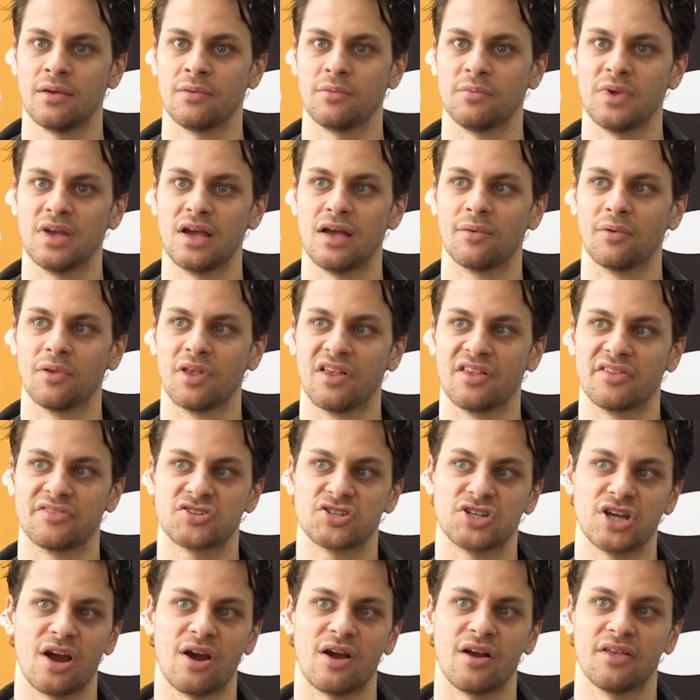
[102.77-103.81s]
be able to
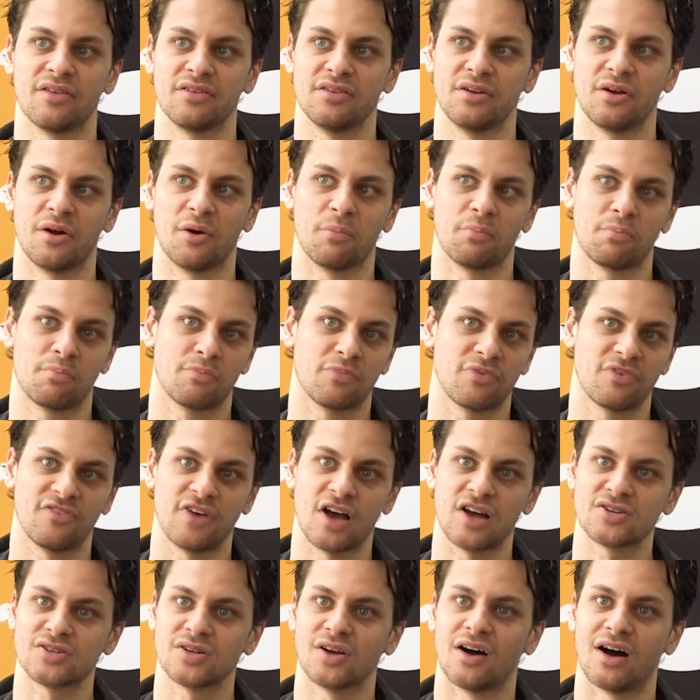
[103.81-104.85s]
share,
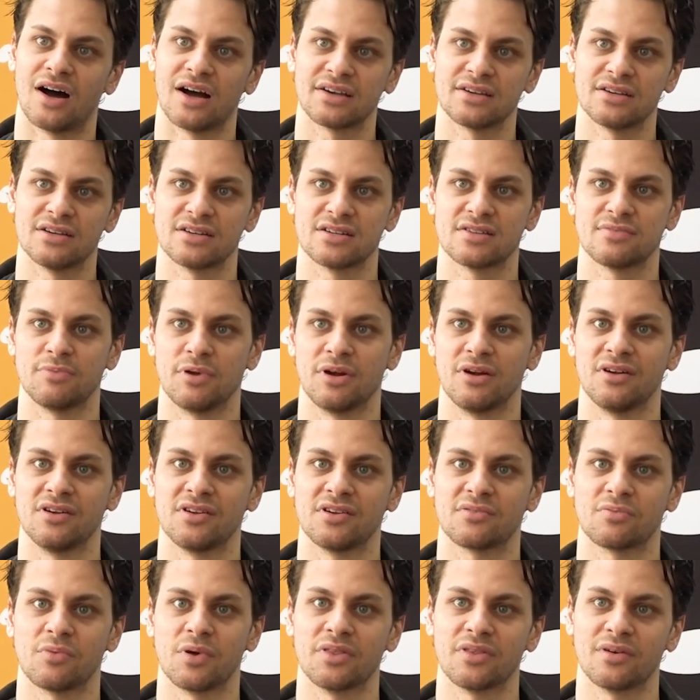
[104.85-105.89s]
professional hockey
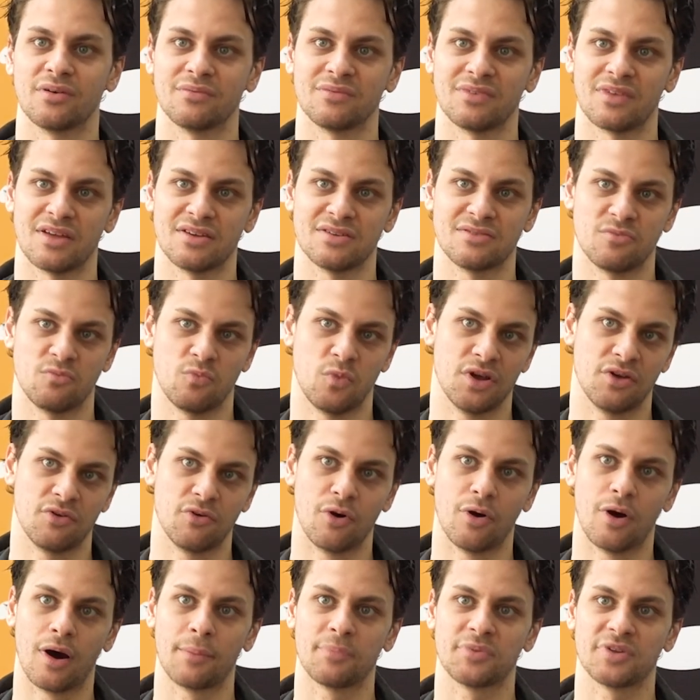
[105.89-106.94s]
experience with him. Like, we
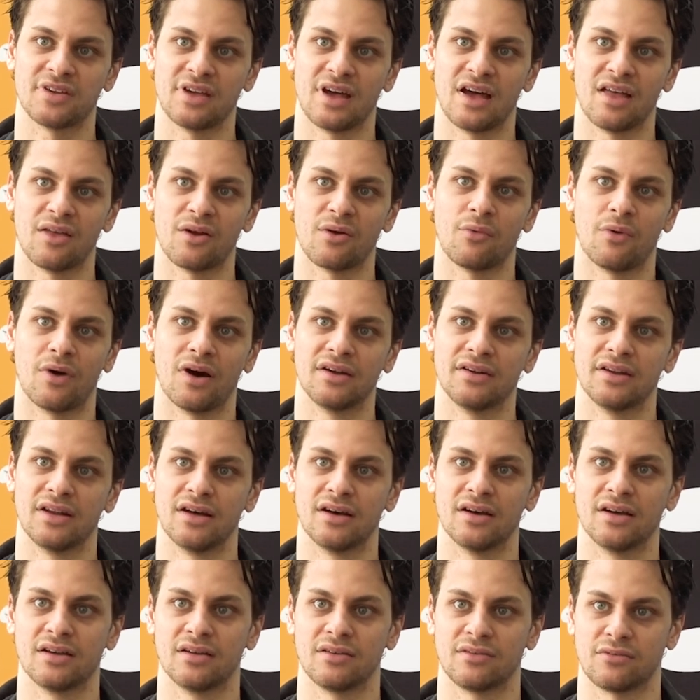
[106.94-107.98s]
grew up together, wanting
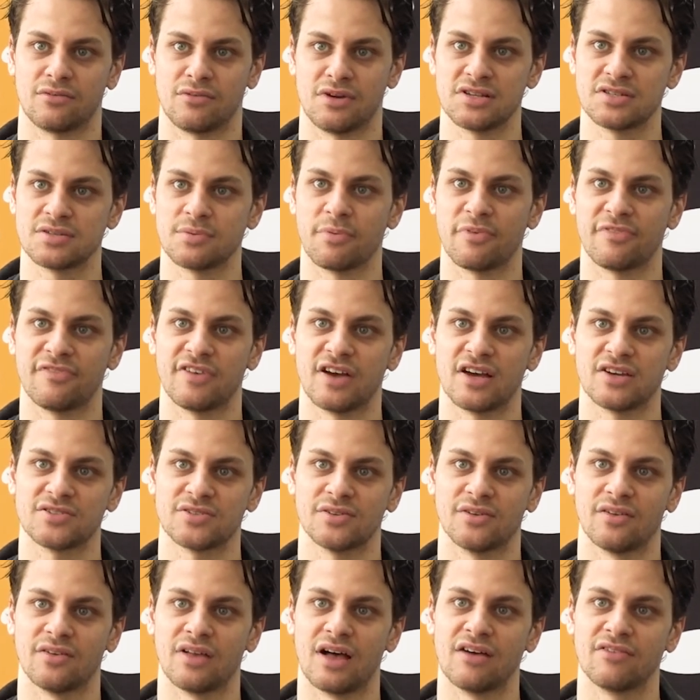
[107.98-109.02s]
to reach a
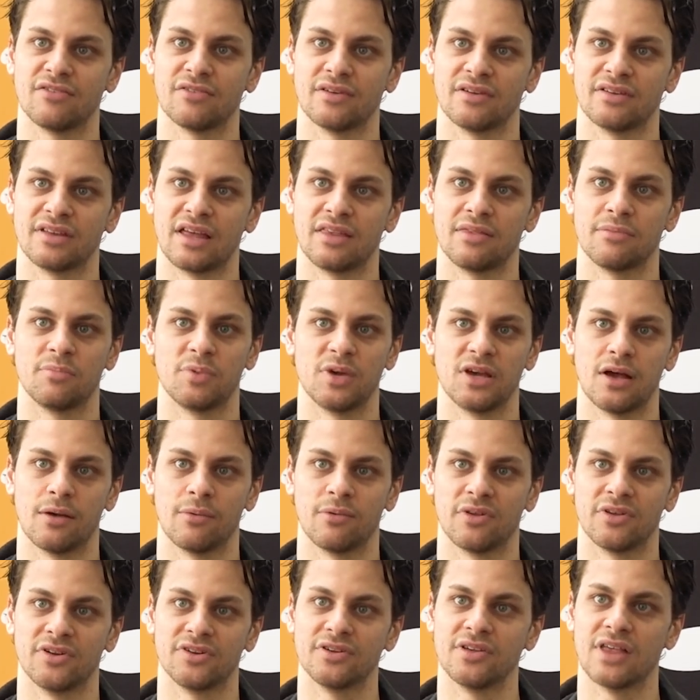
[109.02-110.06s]
professional level, and then be
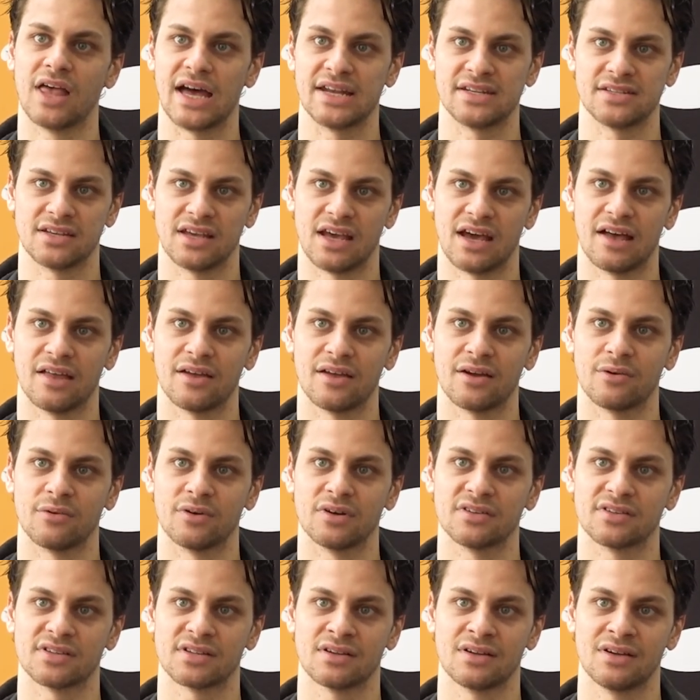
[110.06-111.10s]
able to do that together
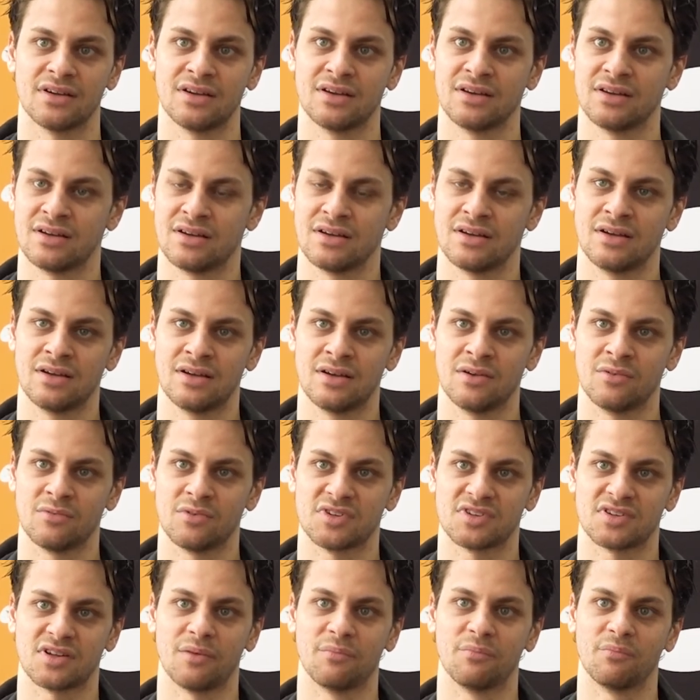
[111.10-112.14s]
was
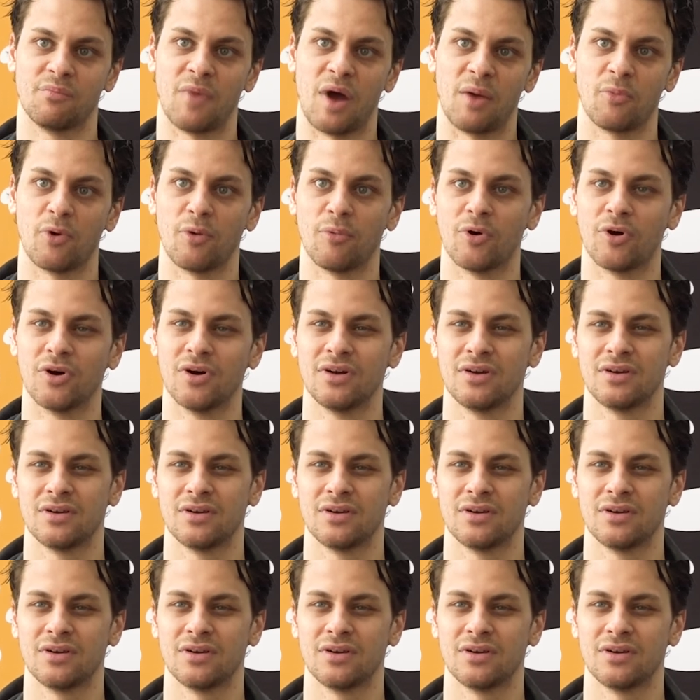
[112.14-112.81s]
something memorable.